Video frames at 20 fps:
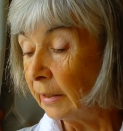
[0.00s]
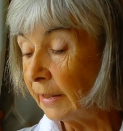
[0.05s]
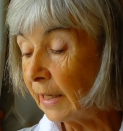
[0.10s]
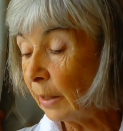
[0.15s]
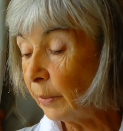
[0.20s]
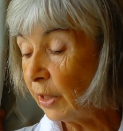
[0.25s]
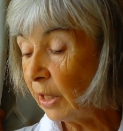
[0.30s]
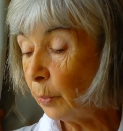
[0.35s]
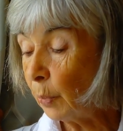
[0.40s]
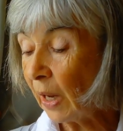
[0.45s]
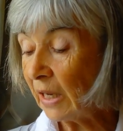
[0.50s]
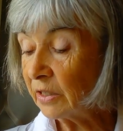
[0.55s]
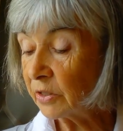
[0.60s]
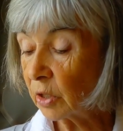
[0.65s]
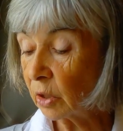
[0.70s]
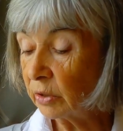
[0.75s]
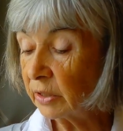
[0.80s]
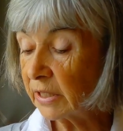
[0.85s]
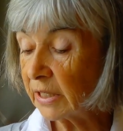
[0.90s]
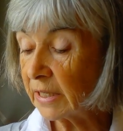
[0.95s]
Now, he
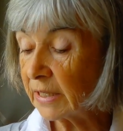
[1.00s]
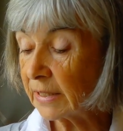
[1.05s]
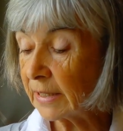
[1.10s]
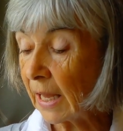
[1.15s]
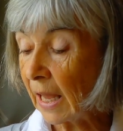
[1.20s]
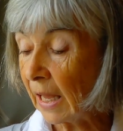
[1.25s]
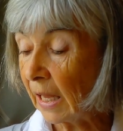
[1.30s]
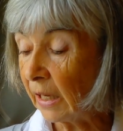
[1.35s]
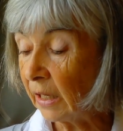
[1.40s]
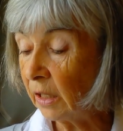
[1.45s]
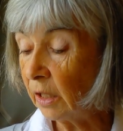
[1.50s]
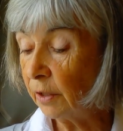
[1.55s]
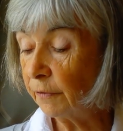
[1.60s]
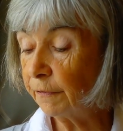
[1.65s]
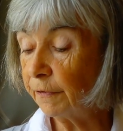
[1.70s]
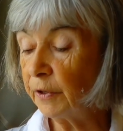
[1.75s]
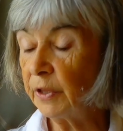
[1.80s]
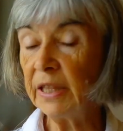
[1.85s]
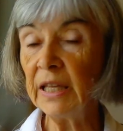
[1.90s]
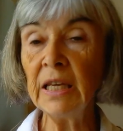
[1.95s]
went on to say,
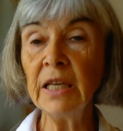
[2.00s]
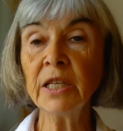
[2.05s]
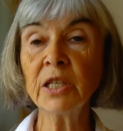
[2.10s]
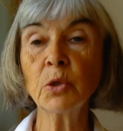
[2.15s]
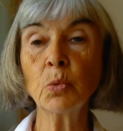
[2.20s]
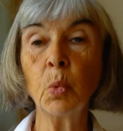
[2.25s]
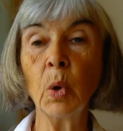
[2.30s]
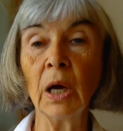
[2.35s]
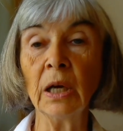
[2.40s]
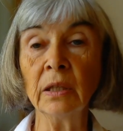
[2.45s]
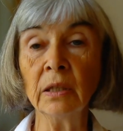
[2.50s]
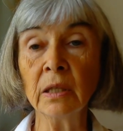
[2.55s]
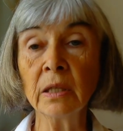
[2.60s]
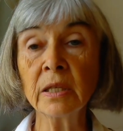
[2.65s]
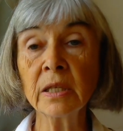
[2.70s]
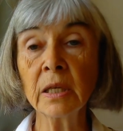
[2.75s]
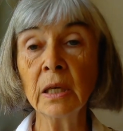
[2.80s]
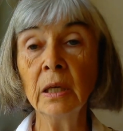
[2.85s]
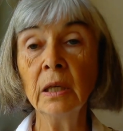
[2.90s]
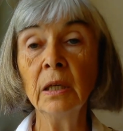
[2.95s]
"For these
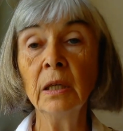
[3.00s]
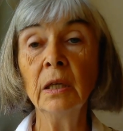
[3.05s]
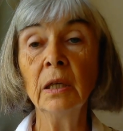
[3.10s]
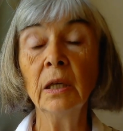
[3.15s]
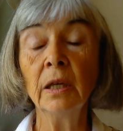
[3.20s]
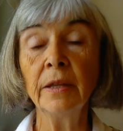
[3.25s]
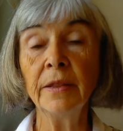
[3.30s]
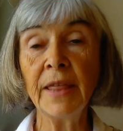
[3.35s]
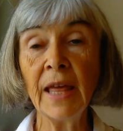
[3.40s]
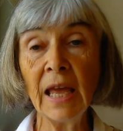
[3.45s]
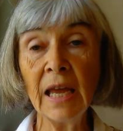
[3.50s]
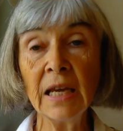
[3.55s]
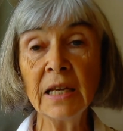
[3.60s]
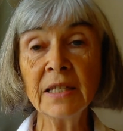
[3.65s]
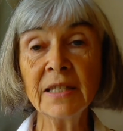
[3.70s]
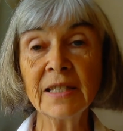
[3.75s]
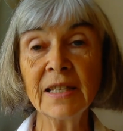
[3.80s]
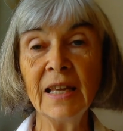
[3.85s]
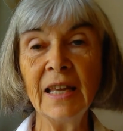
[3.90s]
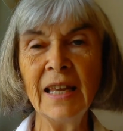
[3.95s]
ones,
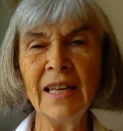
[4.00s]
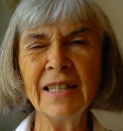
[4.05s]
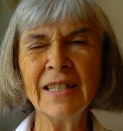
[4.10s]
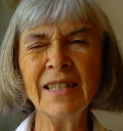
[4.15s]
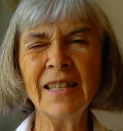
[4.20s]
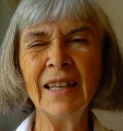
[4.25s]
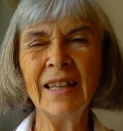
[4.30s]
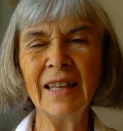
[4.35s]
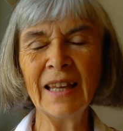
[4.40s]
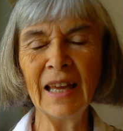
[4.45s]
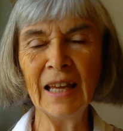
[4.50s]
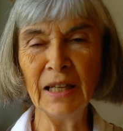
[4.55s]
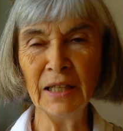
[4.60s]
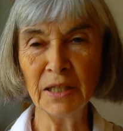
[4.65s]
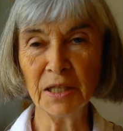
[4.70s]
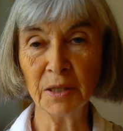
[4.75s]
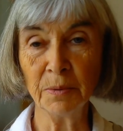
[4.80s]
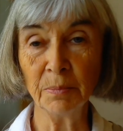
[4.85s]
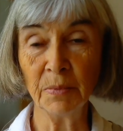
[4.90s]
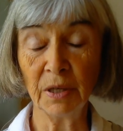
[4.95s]
theirs is the
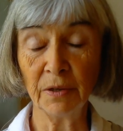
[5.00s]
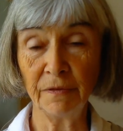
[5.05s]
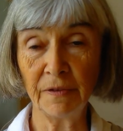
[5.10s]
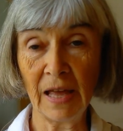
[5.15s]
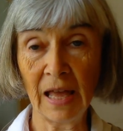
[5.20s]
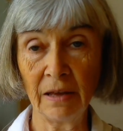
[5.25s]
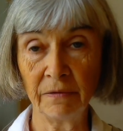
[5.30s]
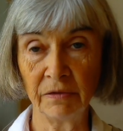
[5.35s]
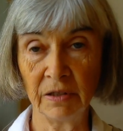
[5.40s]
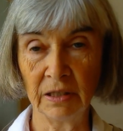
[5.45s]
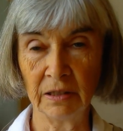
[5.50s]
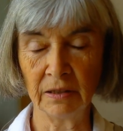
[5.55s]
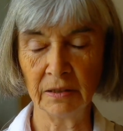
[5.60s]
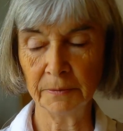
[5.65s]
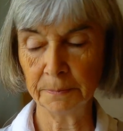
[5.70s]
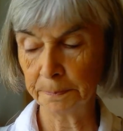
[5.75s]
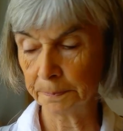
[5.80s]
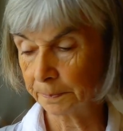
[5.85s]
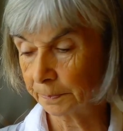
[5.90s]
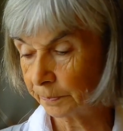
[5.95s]
kingdom of heaven."
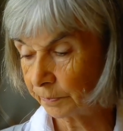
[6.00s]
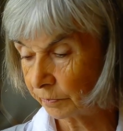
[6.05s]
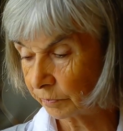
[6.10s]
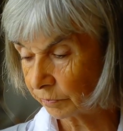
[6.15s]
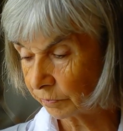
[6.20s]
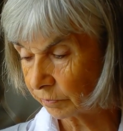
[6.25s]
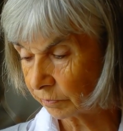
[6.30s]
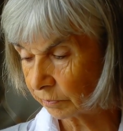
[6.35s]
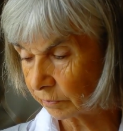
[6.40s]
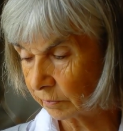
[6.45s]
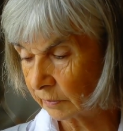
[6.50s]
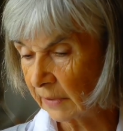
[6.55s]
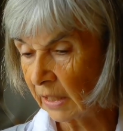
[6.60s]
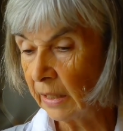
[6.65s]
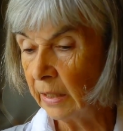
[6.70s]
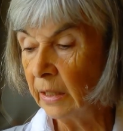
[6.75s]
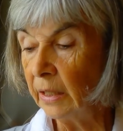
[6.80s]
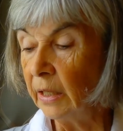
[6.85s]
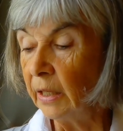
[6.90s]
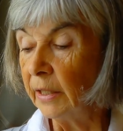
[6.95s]

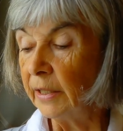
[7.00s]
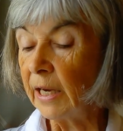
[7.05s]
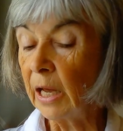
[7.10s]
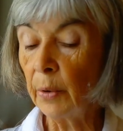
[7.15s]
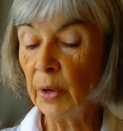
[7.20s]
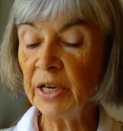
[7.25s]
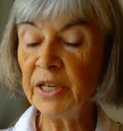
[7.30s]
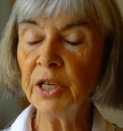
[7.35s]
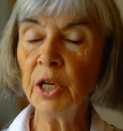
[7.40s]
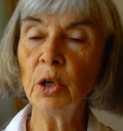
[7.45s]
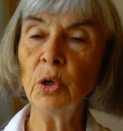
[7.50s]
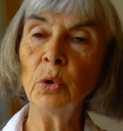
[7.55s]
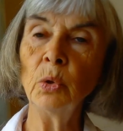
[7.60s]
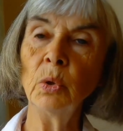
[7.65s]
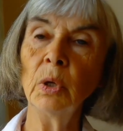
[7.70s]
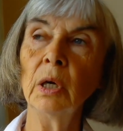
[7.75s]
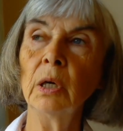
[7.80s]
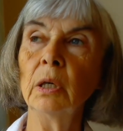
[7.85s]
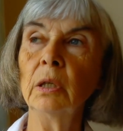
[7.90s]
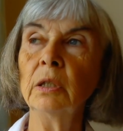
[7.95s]
Now, I
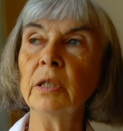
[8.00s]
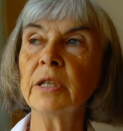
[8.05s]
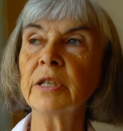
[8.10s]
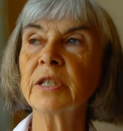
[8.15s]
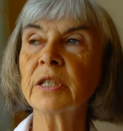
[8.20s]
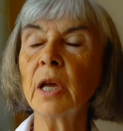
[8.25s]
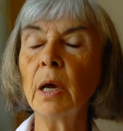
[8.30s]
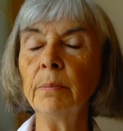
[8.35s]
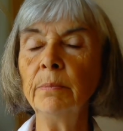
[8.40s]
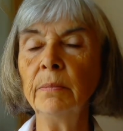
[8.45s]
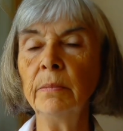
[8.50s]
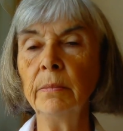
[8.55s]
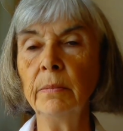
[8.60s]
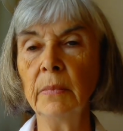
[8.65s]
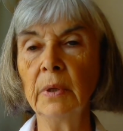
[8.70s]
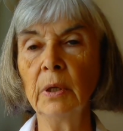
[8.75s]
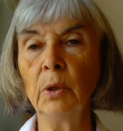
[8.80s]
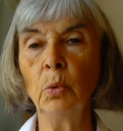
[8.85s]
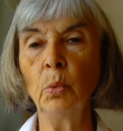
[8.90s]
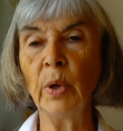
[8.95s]
know some
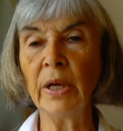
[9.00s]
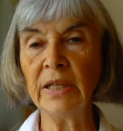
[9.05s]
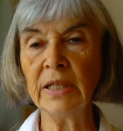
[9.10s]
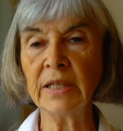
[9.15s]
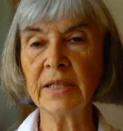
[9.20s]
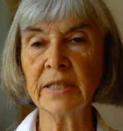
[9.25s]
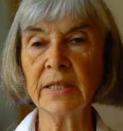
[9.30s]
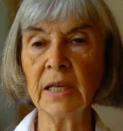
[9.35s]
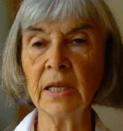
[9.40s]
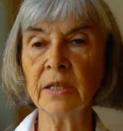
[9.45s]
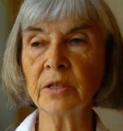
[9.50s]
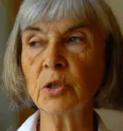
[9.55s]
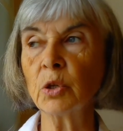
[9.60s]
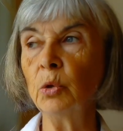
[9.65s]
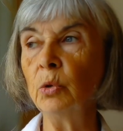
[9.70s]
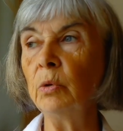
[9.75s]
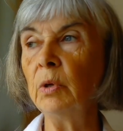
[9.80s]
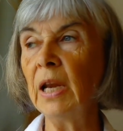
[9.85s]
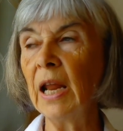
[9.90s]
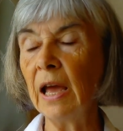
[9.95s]
witnesses
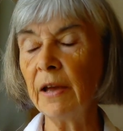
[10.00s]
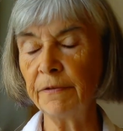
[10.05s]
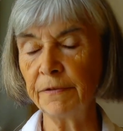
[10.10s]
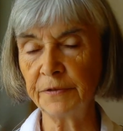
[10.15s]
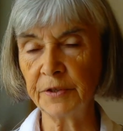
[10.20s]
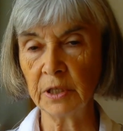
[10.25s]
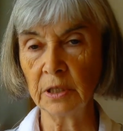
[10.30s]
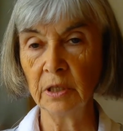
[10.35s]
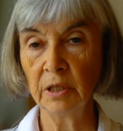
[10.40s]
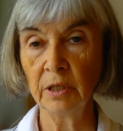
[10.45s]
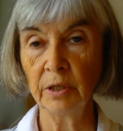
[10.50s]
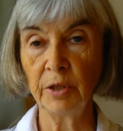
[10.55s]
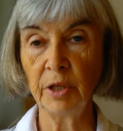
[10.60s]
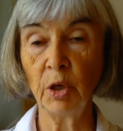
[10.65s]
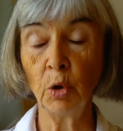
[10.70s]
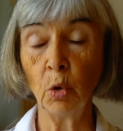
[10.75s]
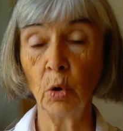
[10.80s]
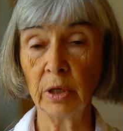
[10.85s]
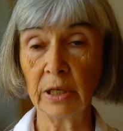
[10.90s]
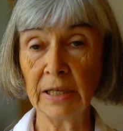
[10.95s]
who left
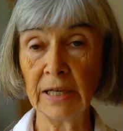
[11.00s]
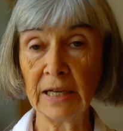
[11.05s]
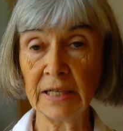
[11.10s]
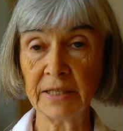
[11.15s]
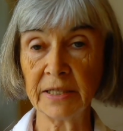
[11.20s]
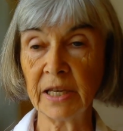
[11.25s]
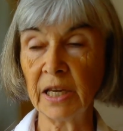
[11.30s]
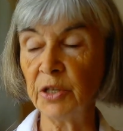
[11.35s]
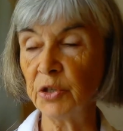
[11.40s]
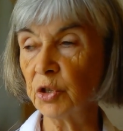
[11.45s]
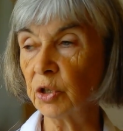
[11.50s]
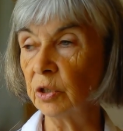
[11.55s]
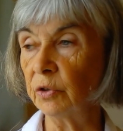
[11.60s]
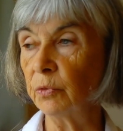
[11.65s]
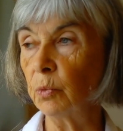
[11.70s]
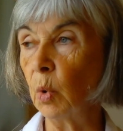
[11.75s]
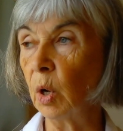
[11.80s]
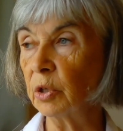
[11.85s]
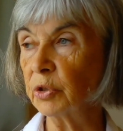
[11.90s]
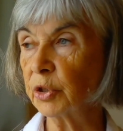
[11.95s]
the organization
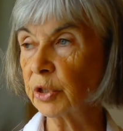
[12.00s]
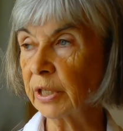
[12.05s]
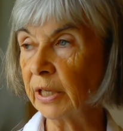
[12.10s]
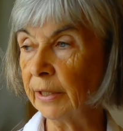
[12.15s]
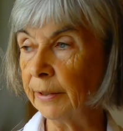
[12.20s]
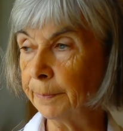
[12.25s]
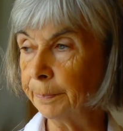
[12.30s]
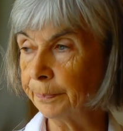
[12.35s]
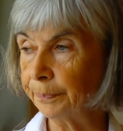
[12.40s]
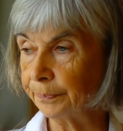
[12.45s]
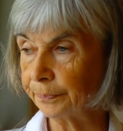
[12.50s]
of Watchtower